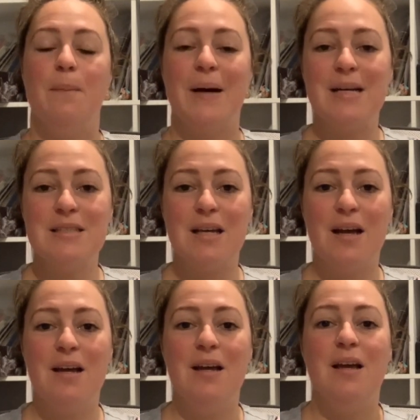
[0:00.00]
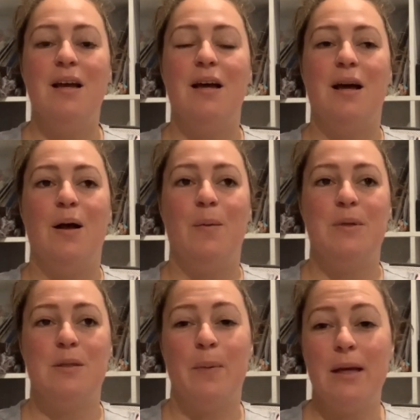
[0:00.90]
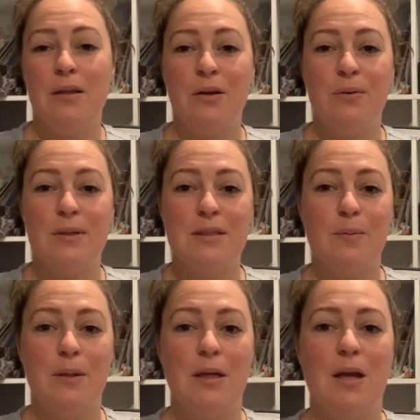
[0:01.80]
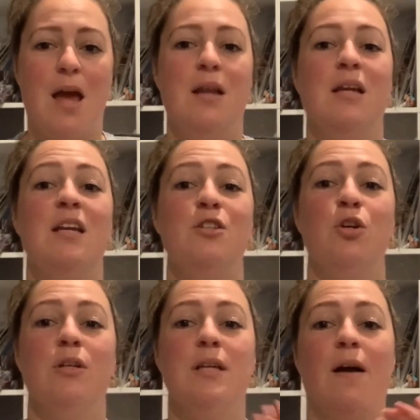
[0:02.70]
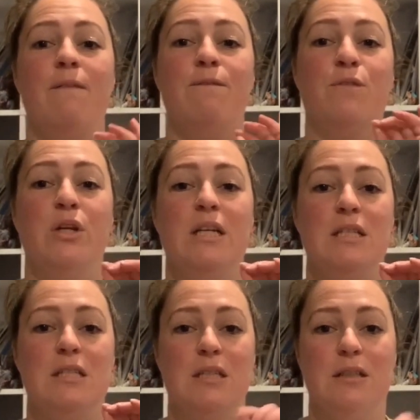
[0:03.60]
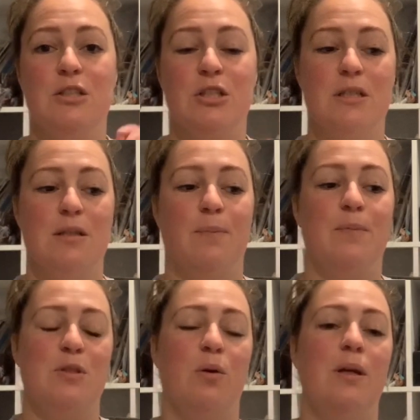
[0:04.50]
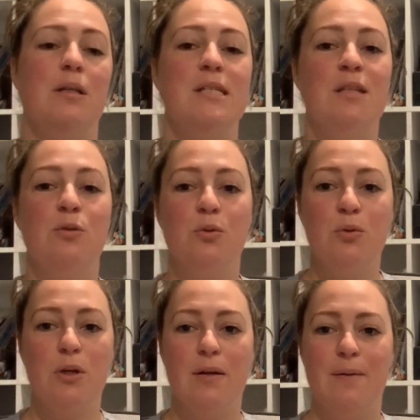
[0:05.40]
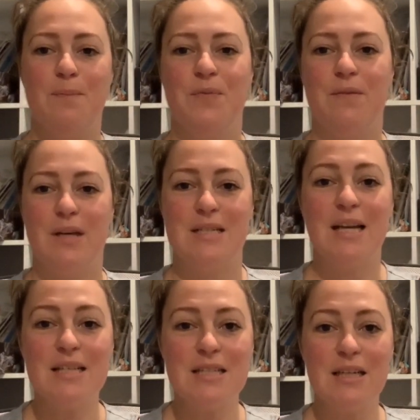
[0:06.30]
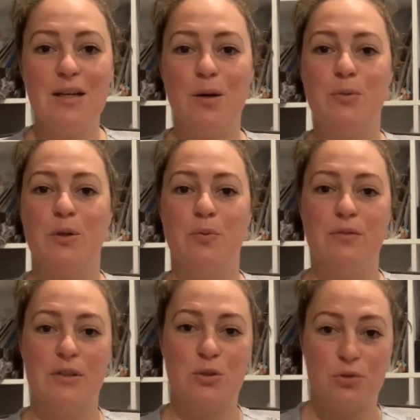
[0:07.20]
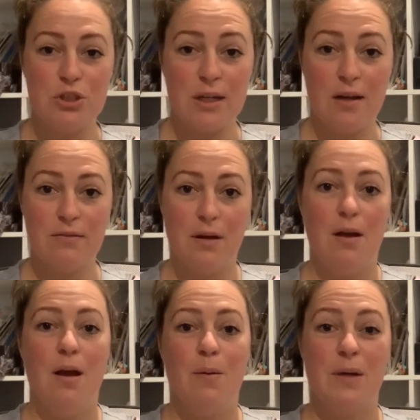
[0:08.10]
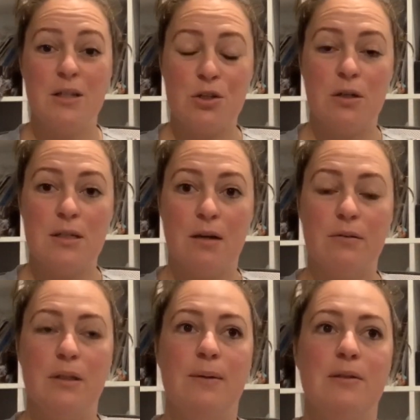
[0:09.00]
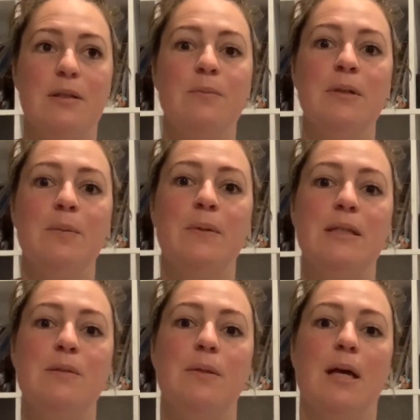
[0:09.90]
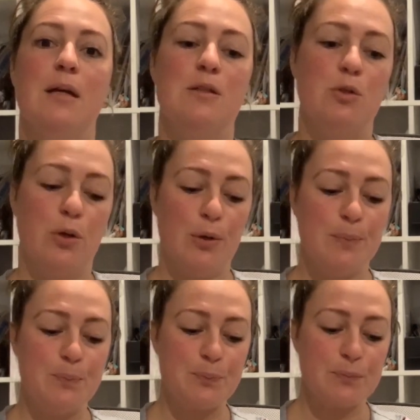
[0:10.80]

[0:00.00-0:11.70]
pasta. It's a paleo recipe and it turned out freaking delicious. So it doesn't look fantastic, I'm not a professional chef, but it turned out really well, so I'm really pleased with that. So